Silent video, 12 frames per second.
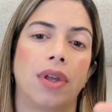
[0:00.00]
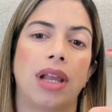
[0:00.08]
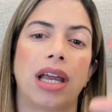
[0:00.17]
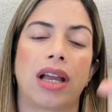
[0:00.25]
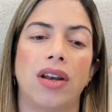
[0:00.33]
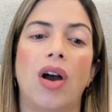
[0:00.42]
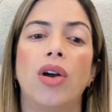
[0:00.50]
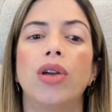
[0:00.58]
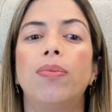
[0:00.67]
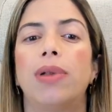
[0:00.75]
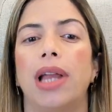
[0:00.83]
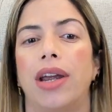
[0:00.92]
like an
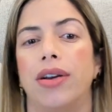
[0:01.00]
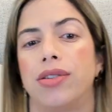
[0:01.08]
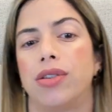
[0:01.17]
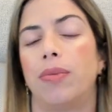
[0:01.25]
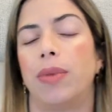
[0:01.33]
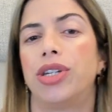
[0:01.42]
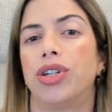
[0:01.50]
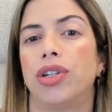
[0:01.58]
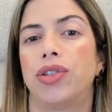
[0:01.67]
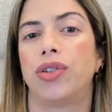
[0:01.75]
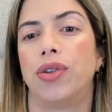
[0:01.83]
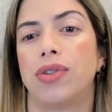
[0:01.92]
audio player, so make sure
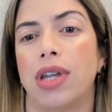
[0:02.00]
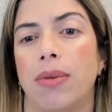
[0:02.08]
to use